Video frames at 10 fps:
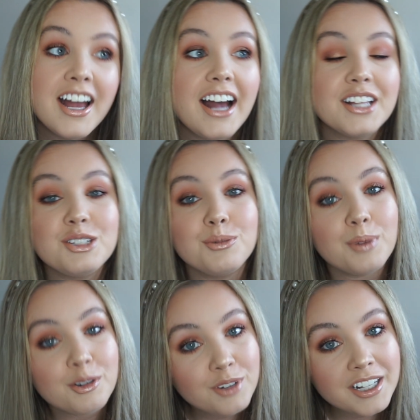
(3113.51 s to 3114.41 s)
and some of
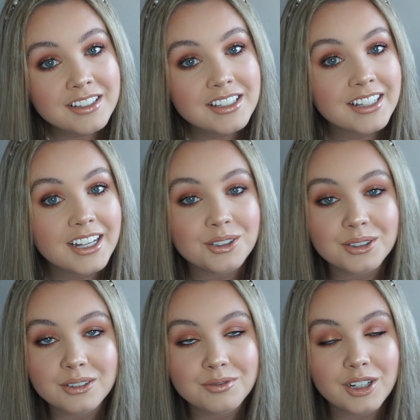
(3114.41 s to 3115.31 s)
my friends, and they all
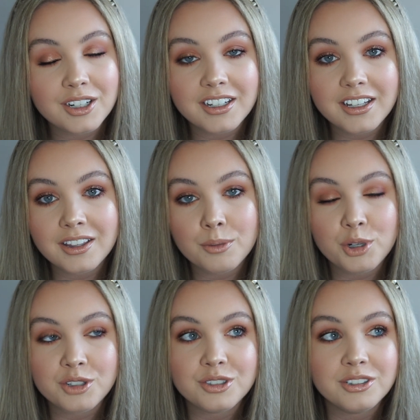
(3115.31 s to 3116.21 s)
love like the
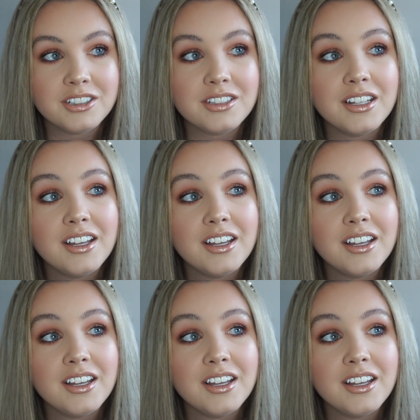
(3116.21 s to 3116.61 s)
products.